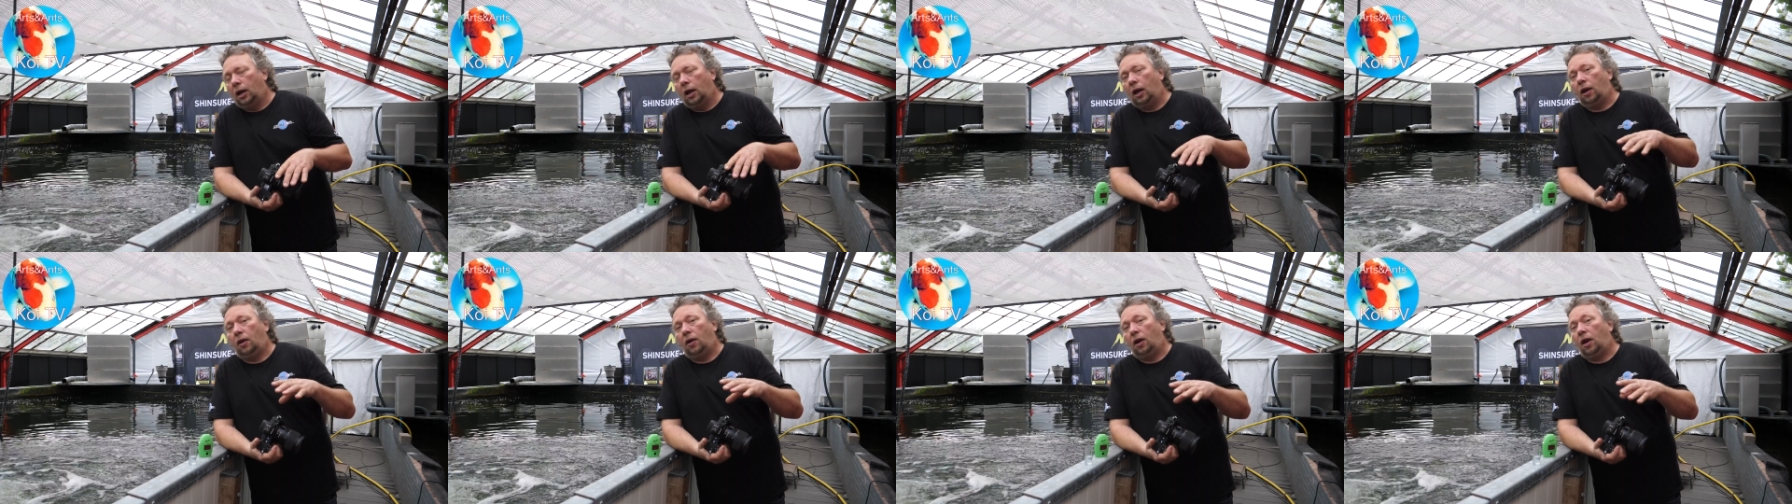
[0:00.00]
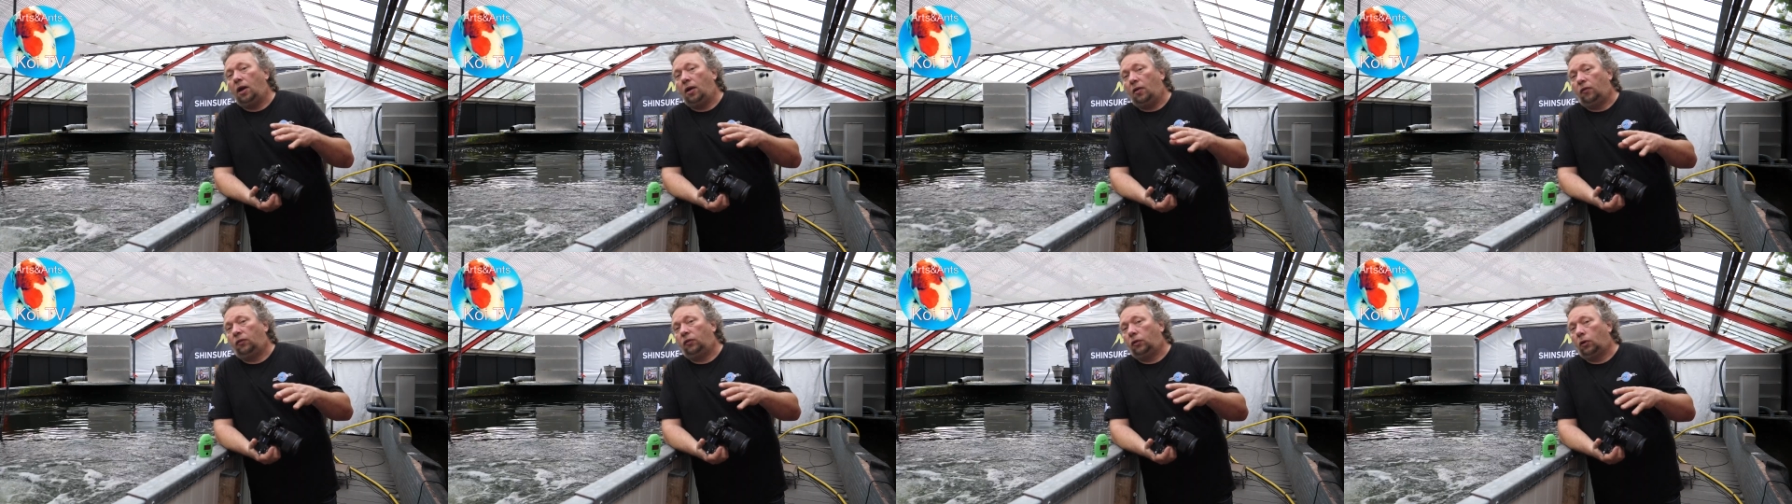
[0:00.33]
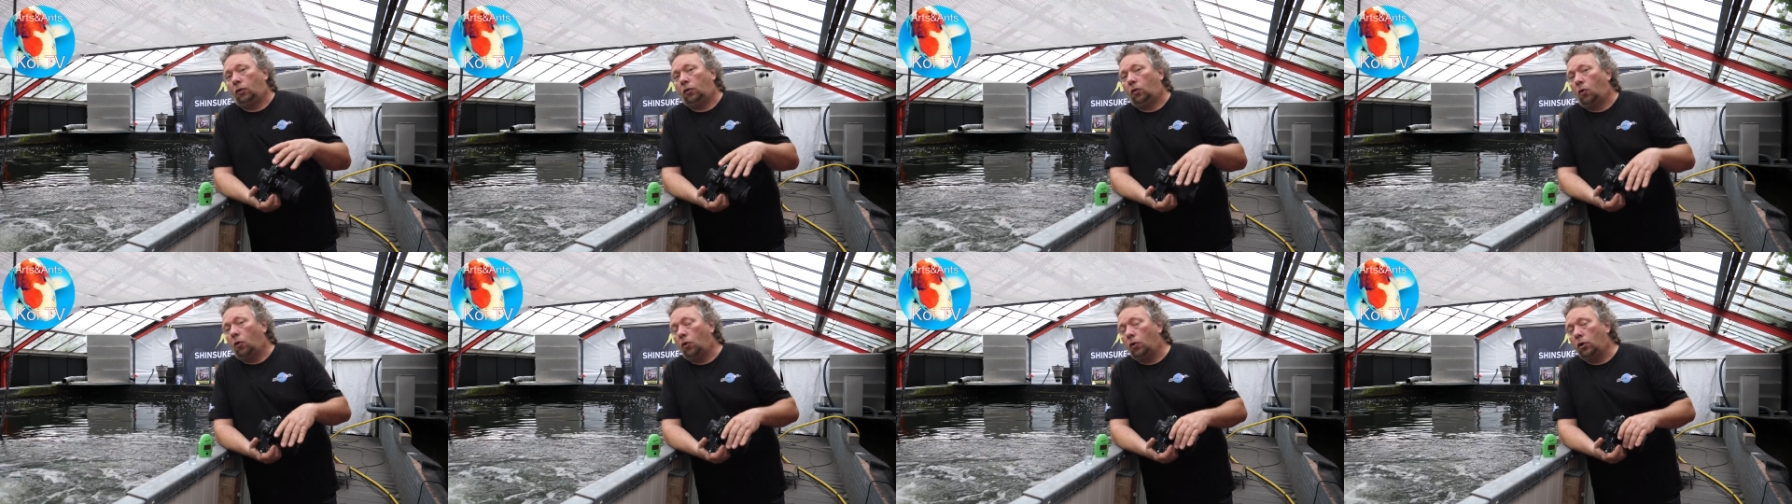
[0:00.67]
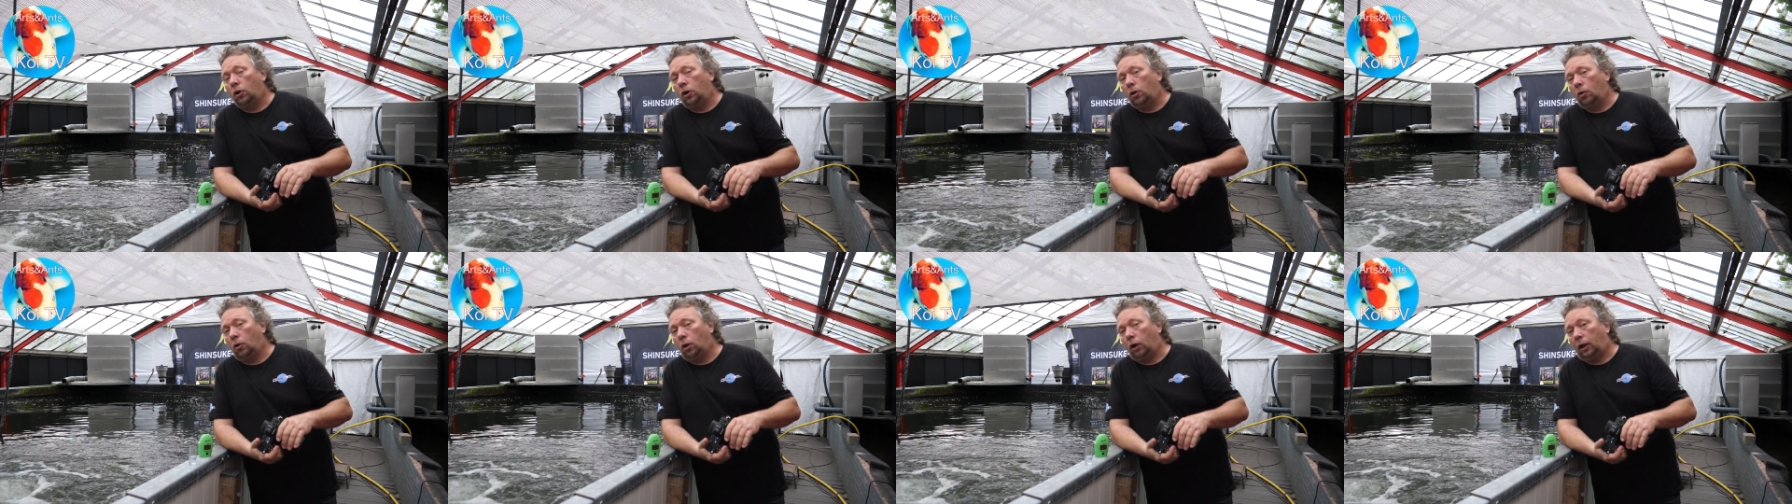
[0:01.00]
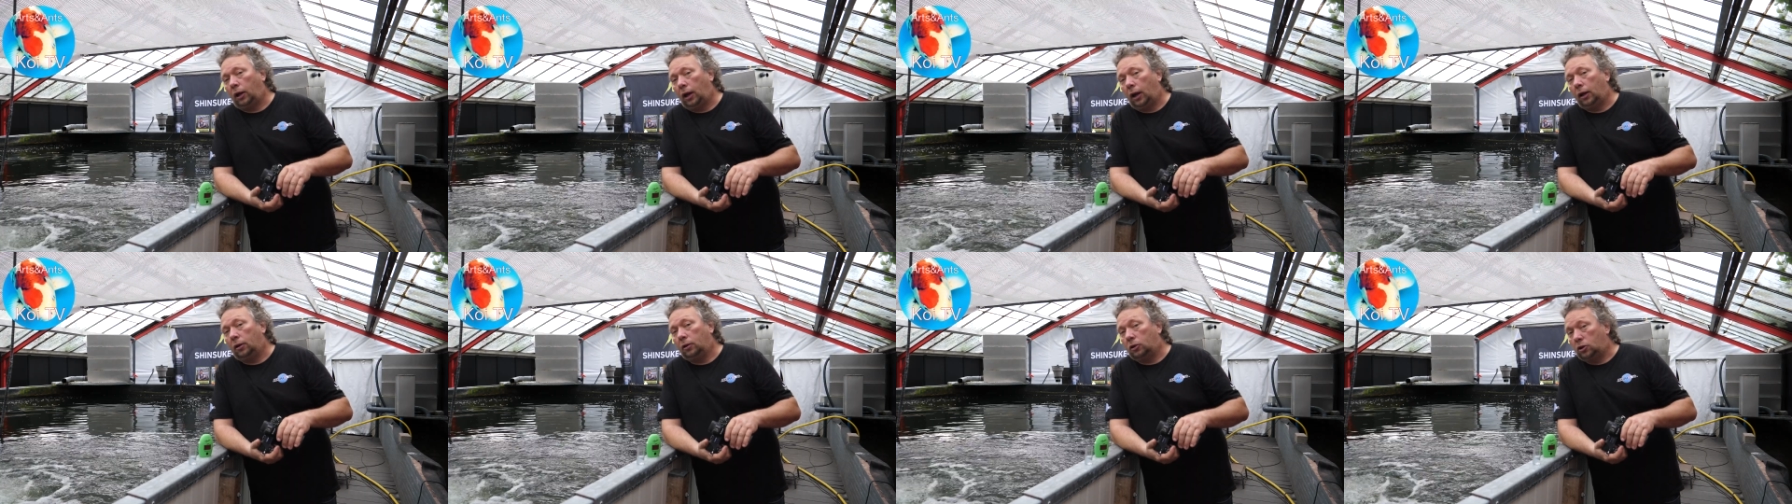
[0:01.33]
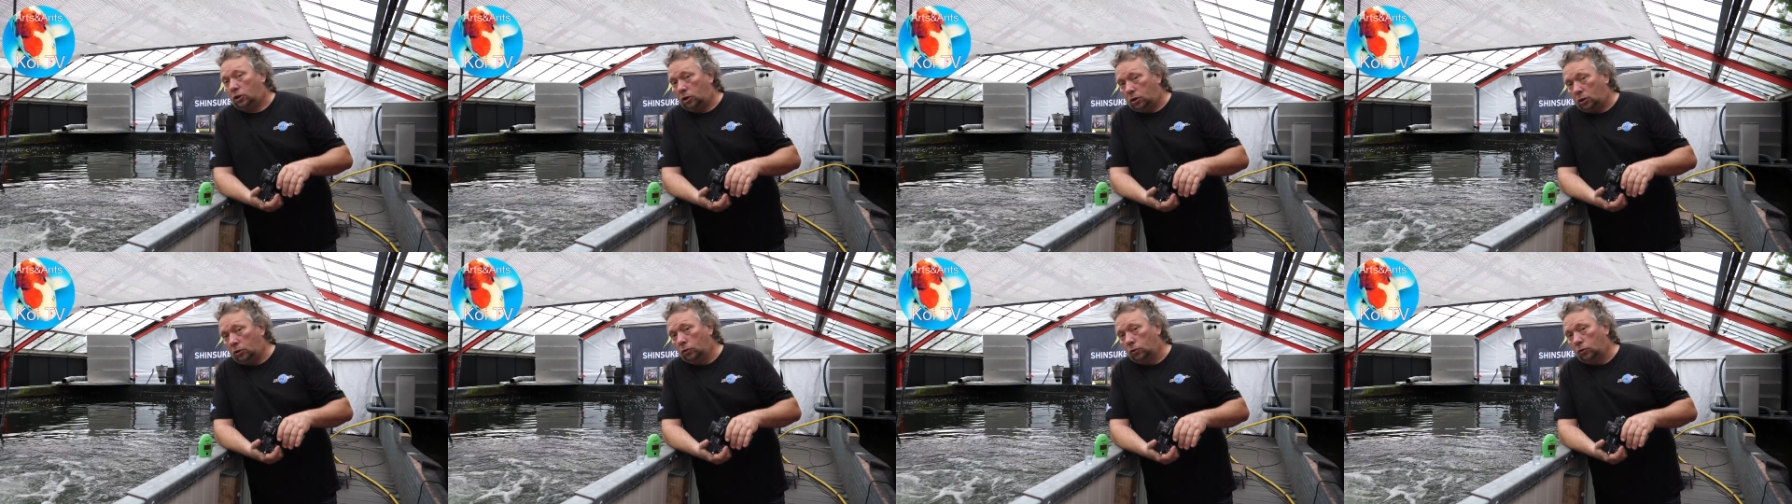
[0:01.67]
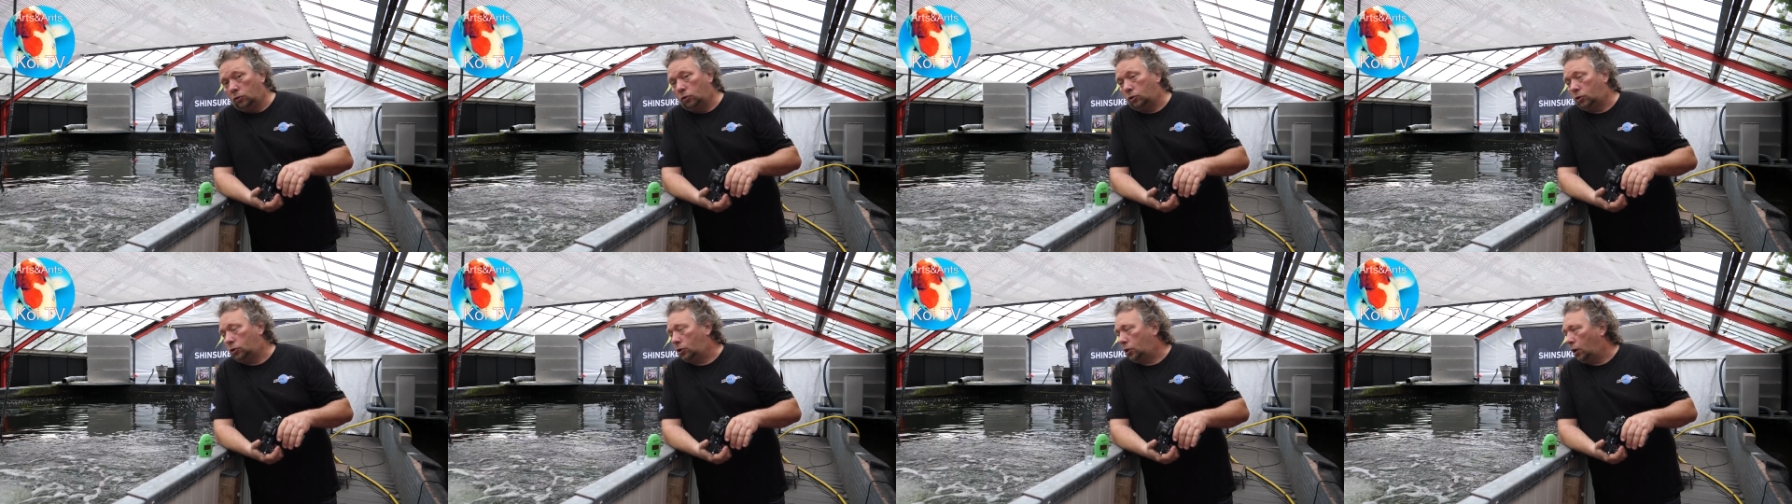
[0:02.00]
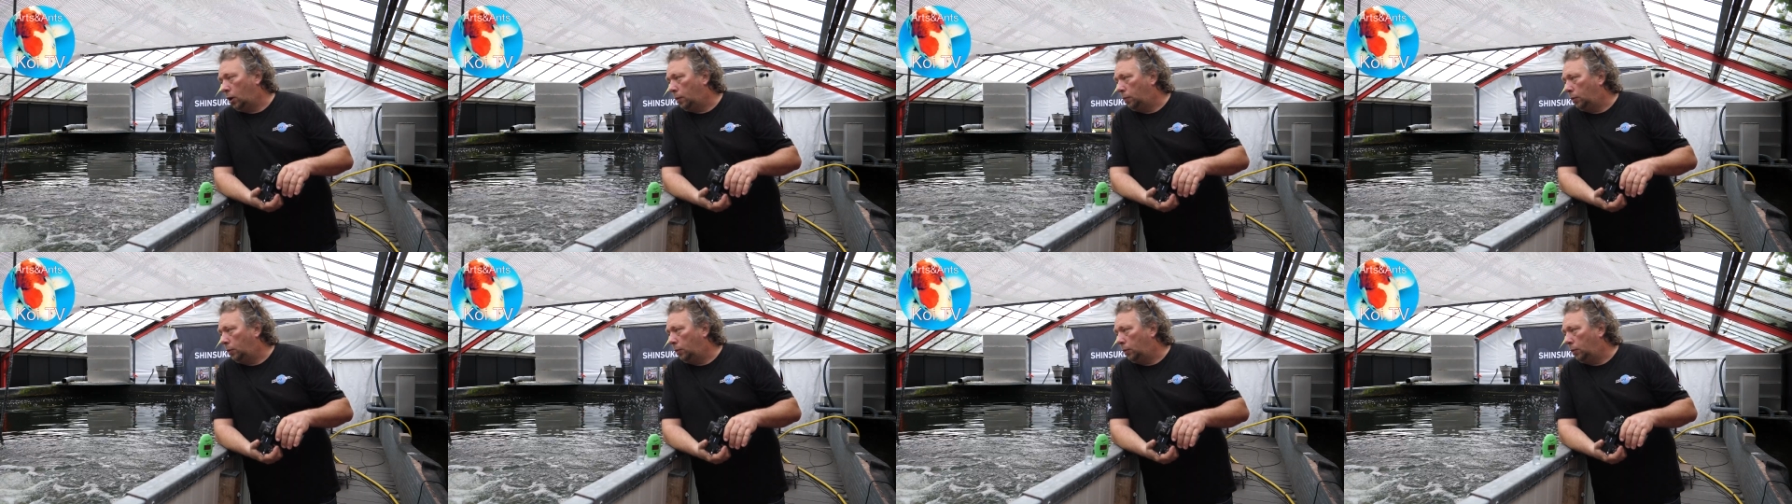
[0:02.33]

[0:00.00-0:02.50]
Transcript: If the koi can choose